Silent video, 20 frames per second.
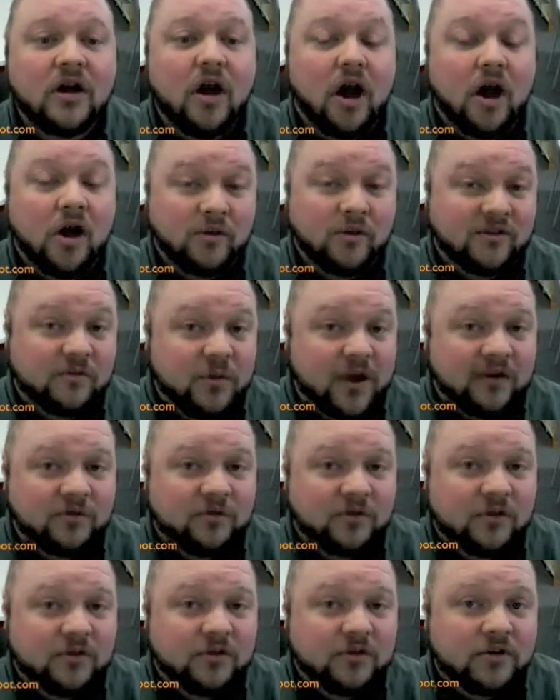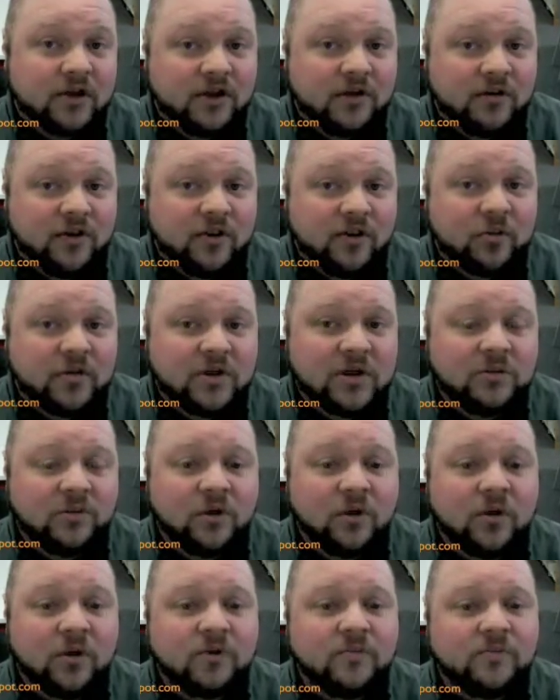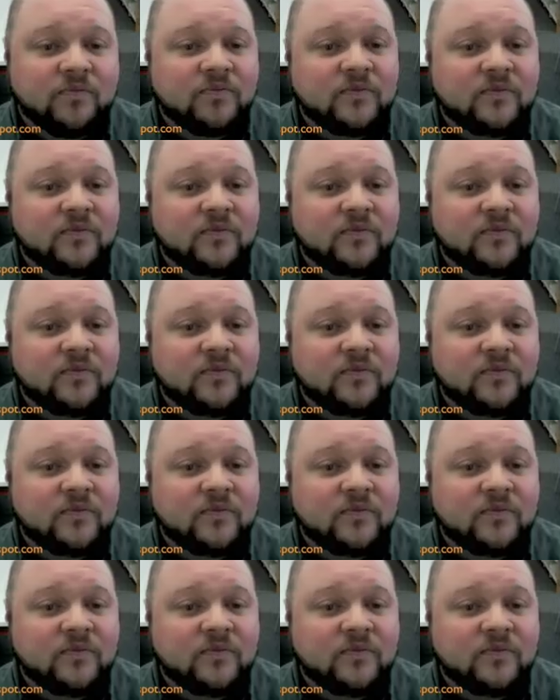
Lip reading: are respectful of other people.